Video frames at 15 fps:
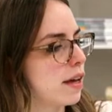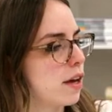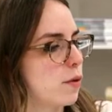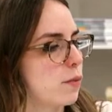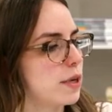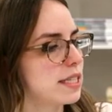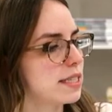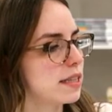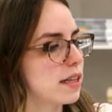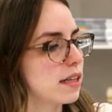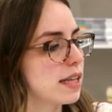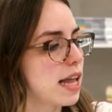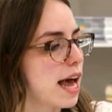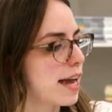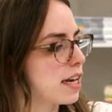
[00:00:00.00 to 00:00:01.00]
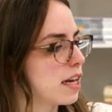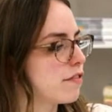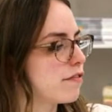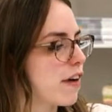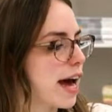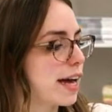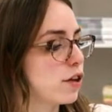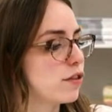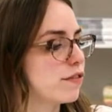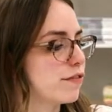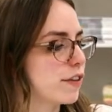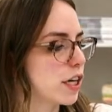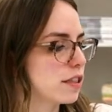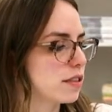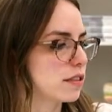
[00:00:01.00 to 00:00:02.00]
We did the lining file
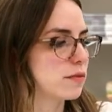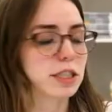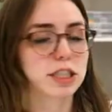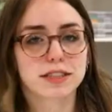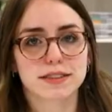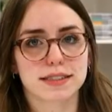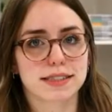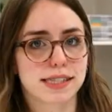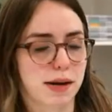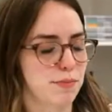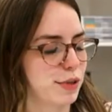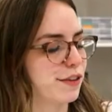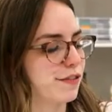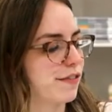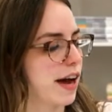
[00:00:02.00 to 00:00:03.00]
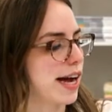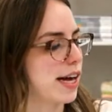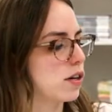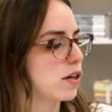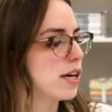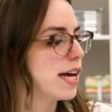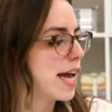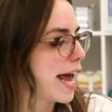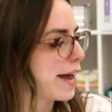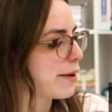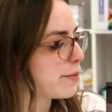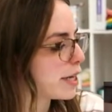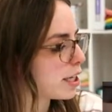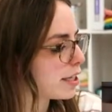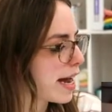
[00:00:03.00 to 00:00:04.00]
first, which is a separate file, and
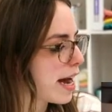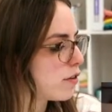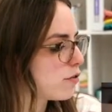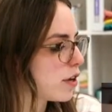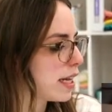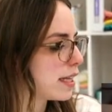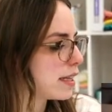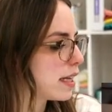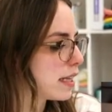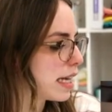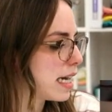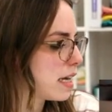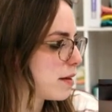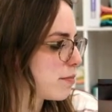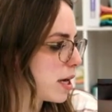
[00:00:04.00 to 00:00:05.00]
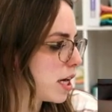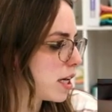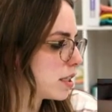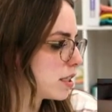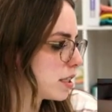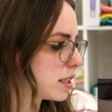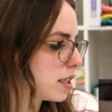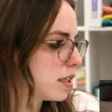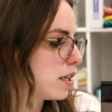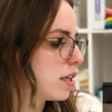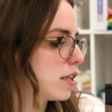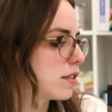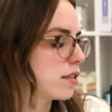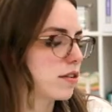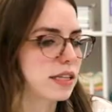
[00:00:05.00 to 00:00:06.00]
we are now running the ladybugs.
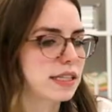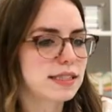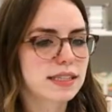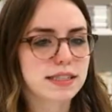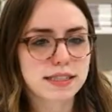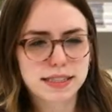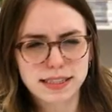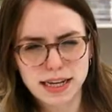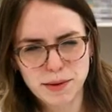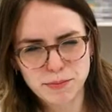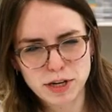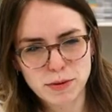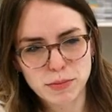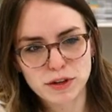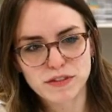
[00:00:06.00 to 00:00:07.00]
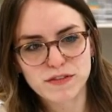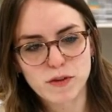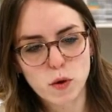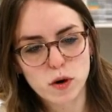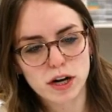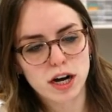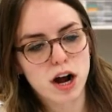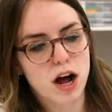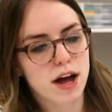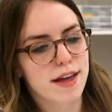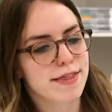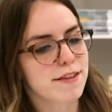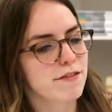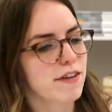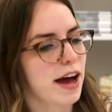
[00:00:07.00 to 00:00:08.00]
So this is step number four
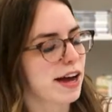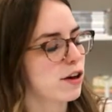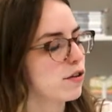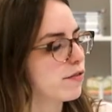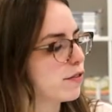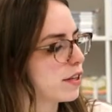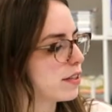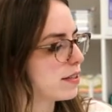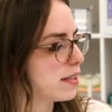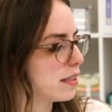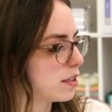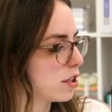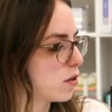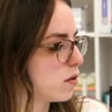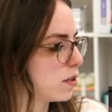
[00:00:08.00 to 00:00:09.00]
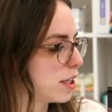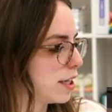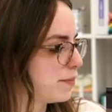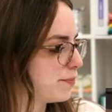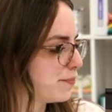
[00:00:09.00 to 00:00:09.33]
on the file for the scissor holder.